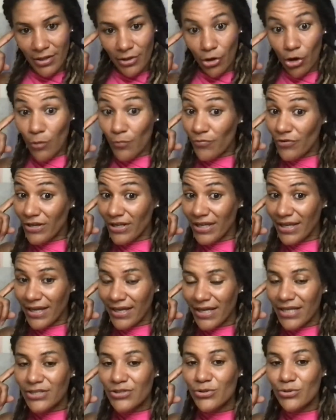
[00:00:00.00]
hopefully I
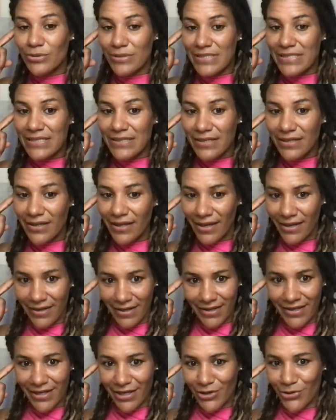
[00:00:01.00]
get good sea and
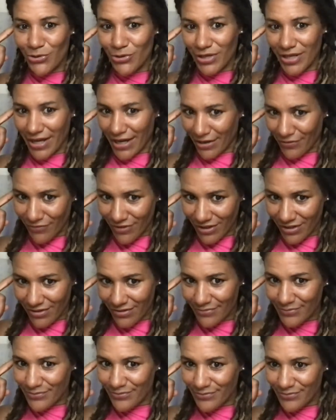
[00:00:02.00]
I can go diving.
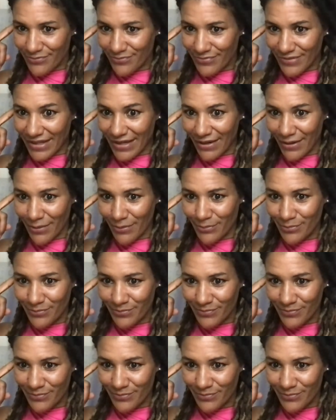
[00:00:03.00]
Yeah.